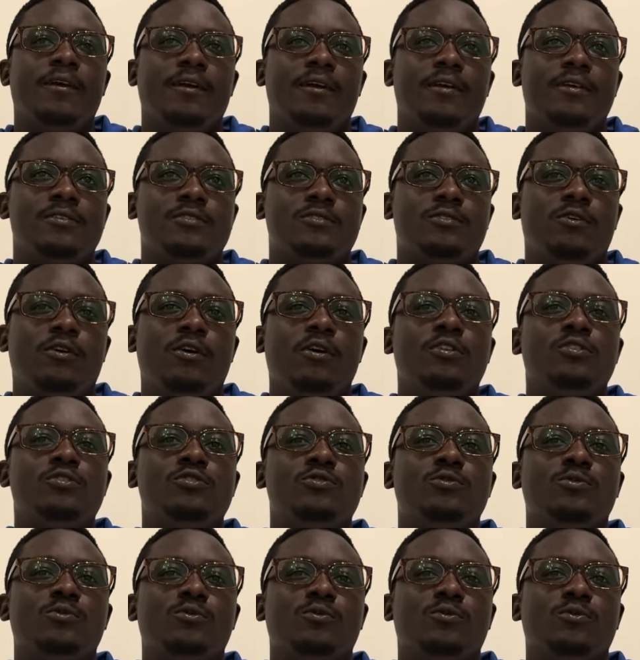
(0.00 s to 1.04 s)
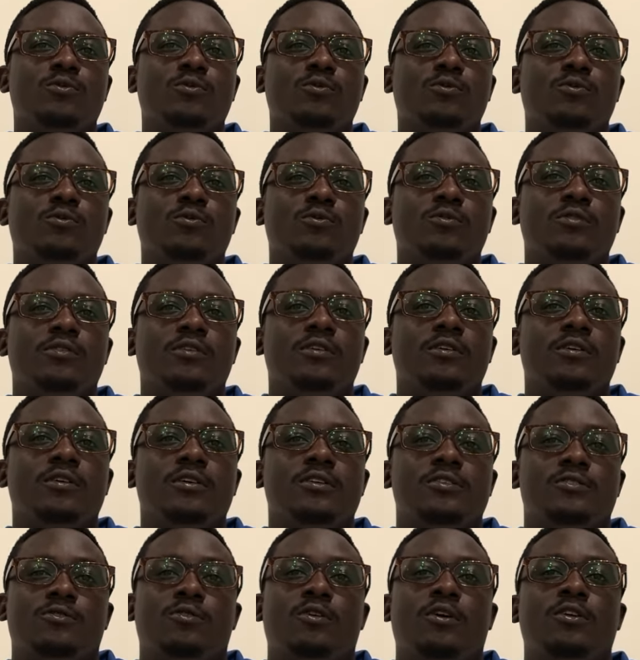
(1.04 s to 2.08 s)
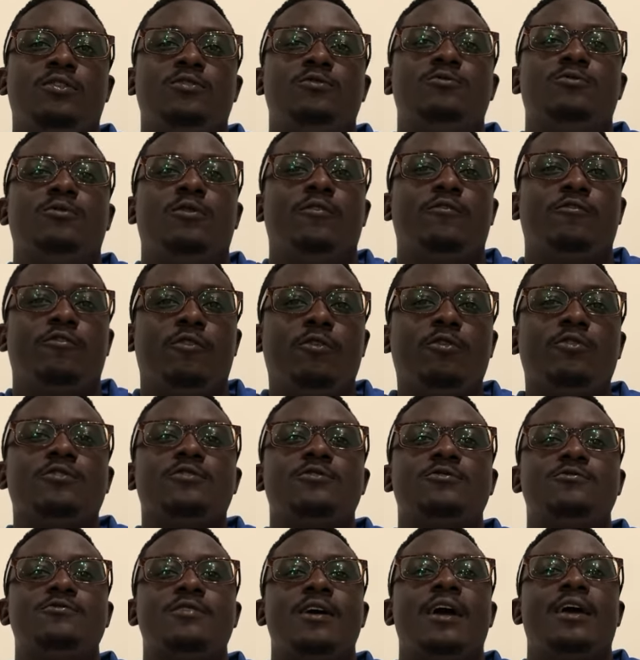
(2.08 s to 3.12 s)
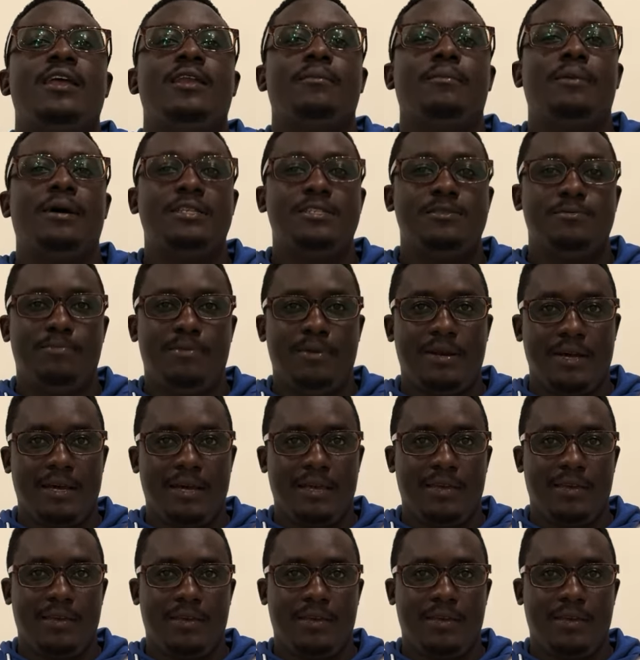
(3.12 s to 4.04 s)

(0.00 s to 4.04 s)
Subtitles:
it's going to of course try and multiply,